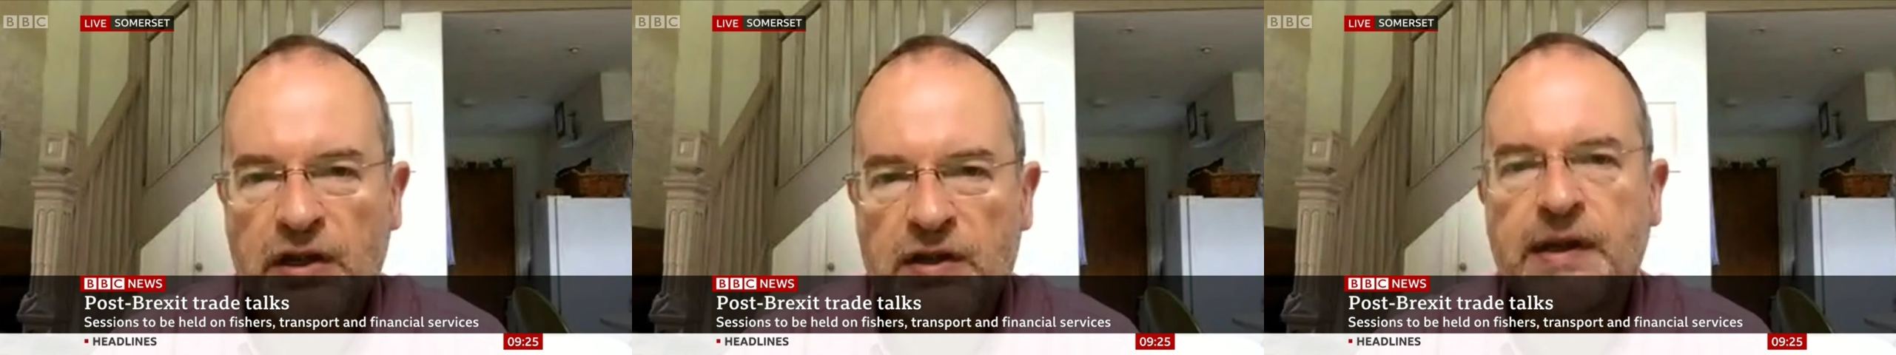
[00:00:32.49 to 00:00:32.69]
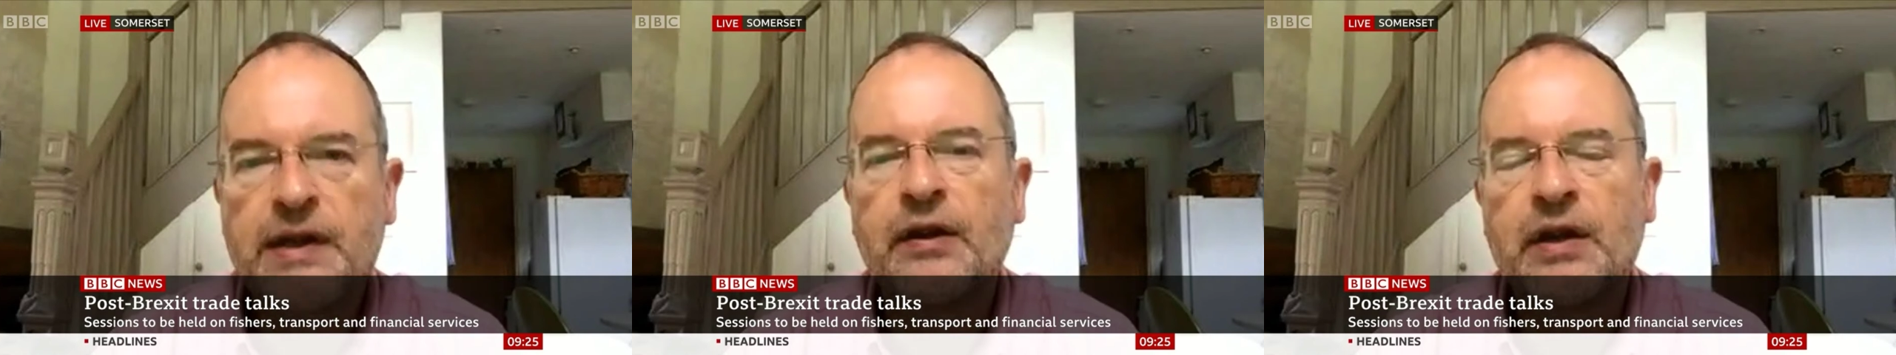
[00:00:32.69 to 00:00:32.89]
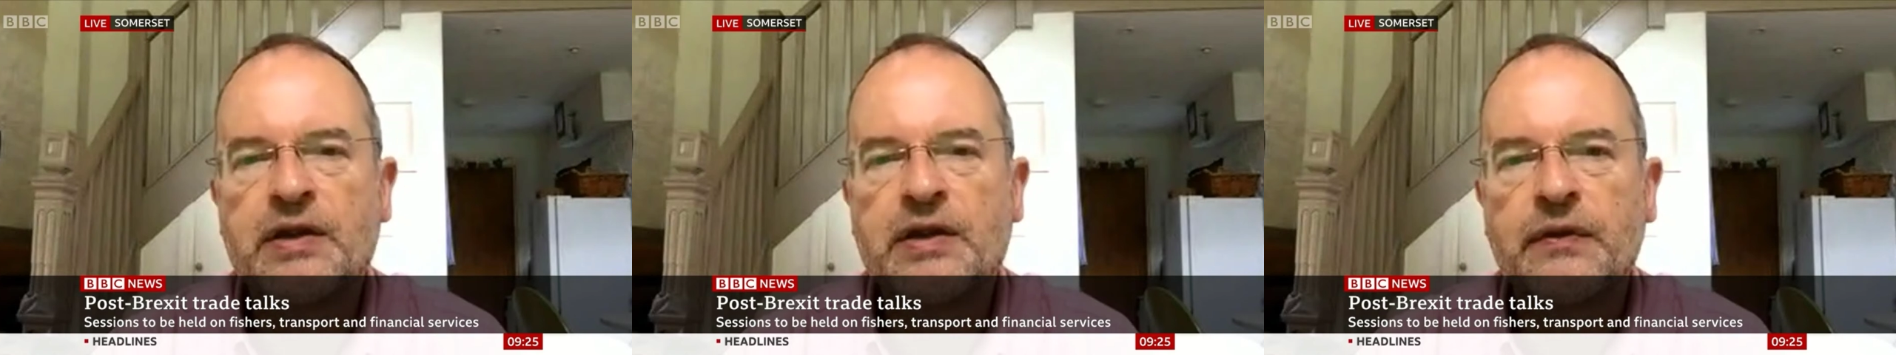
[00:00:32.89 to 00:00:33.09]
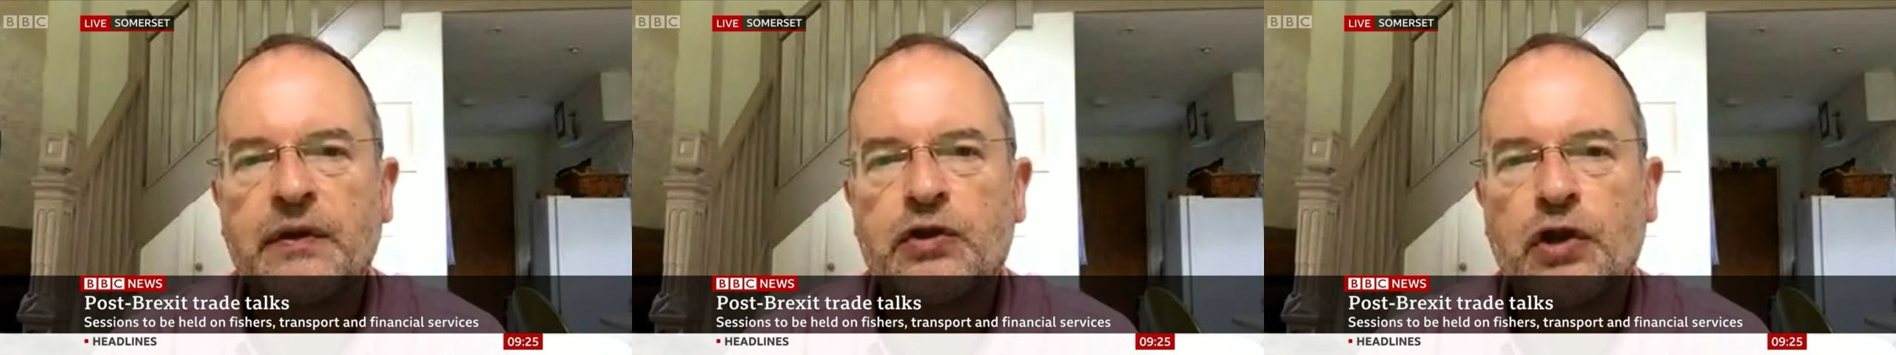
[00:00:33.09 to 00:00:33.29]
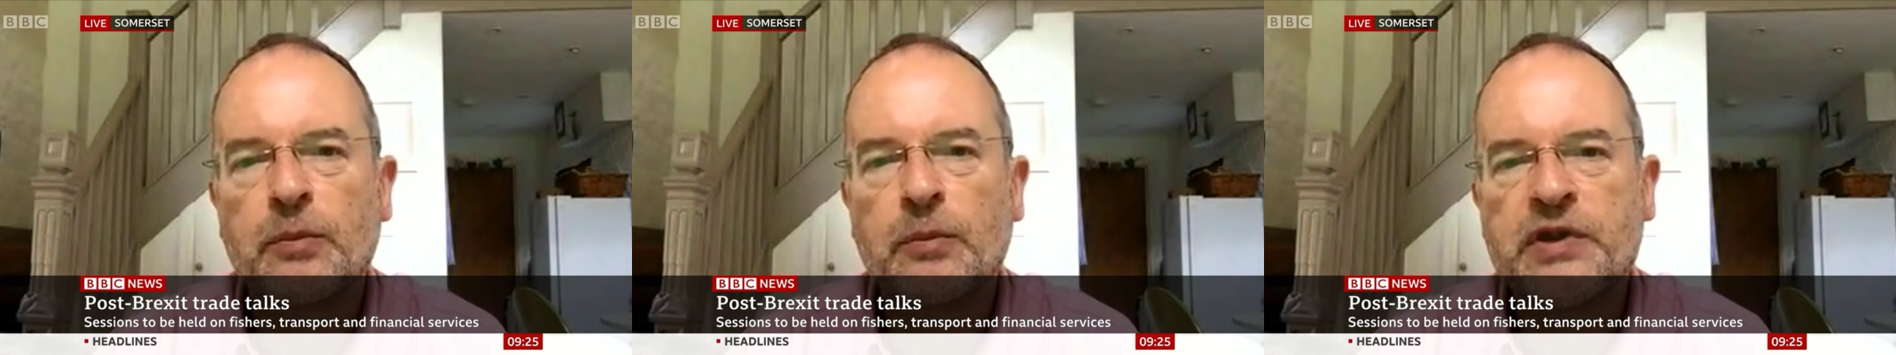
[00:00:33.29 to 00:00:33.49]
serious for
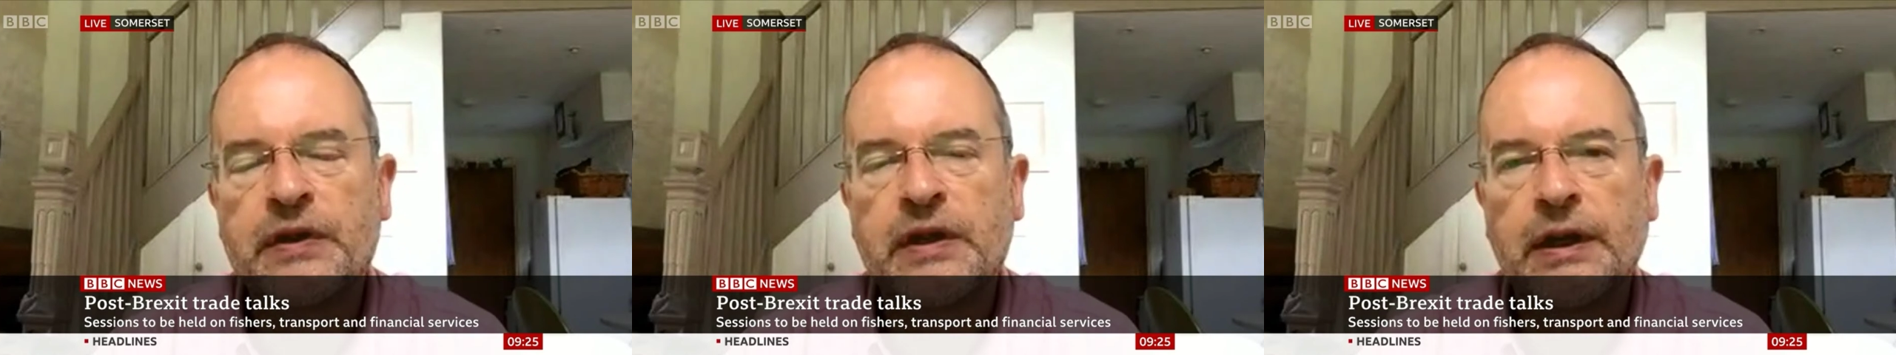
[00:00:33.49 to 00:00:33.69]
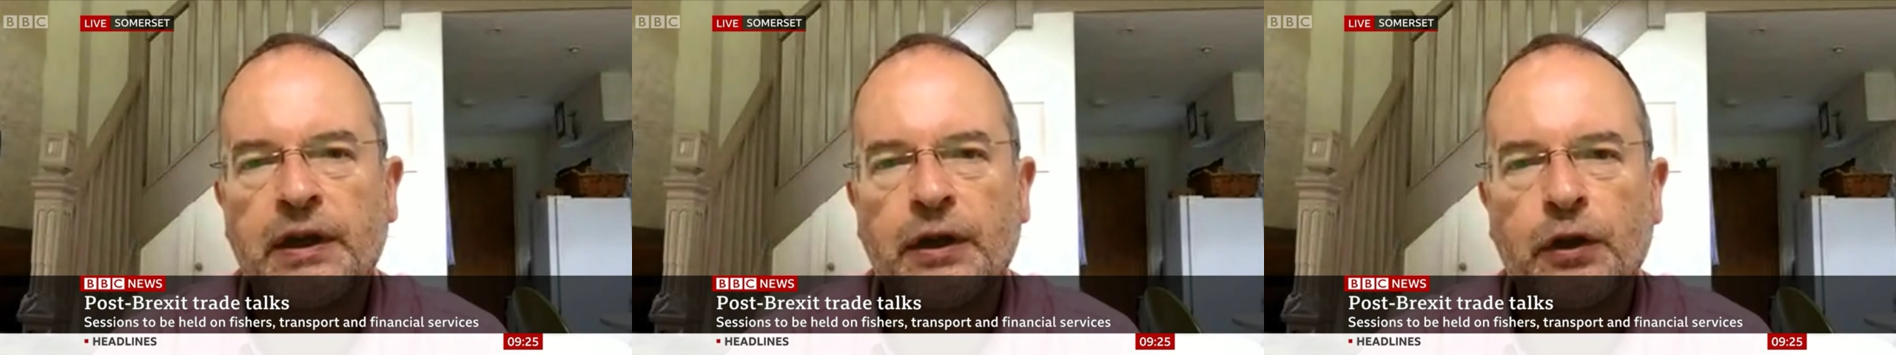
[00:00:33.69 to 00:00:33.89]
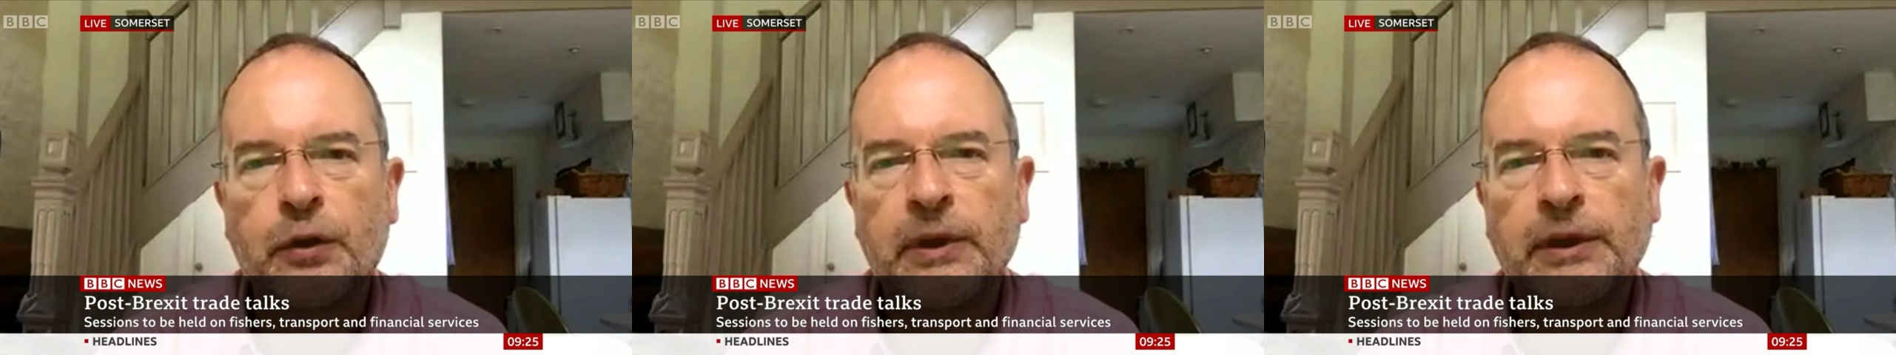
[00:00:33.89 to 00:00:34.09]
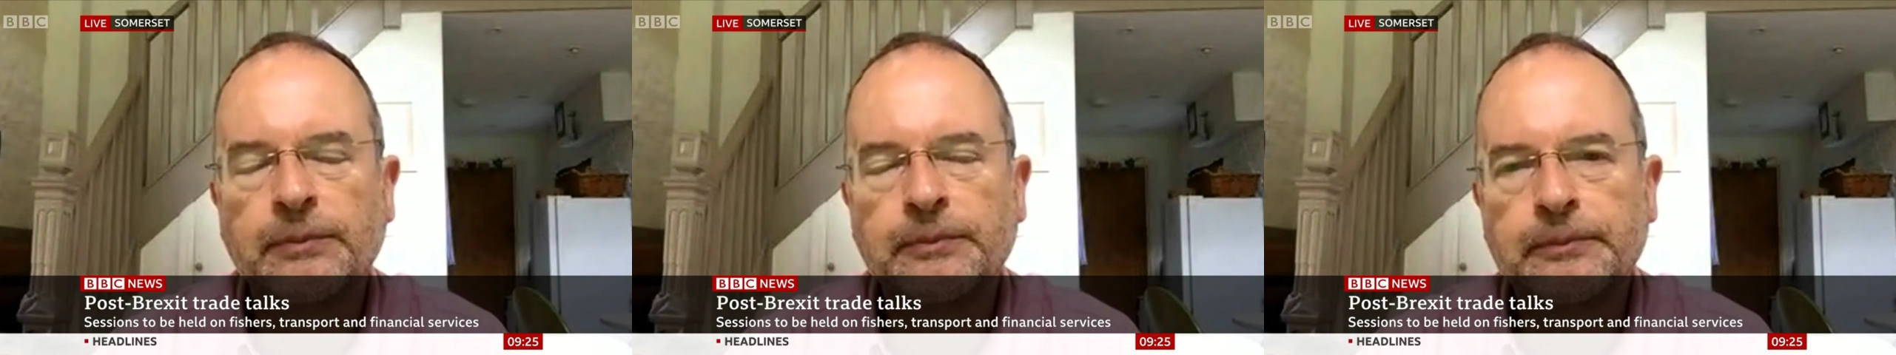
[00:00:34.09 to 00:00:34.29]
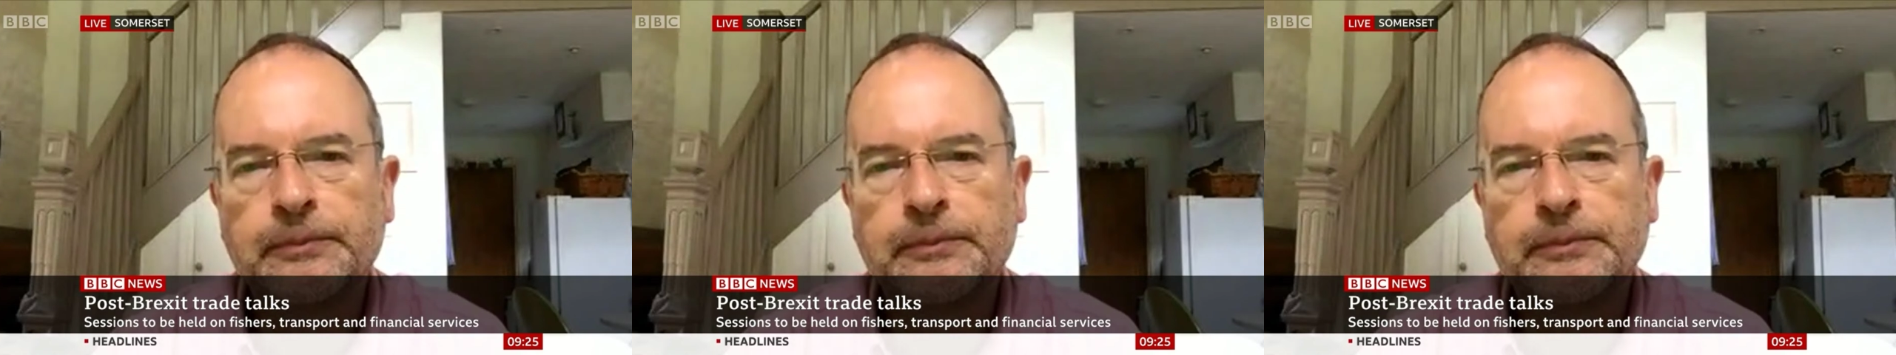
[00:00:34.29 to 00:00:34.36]
jobs and the economy.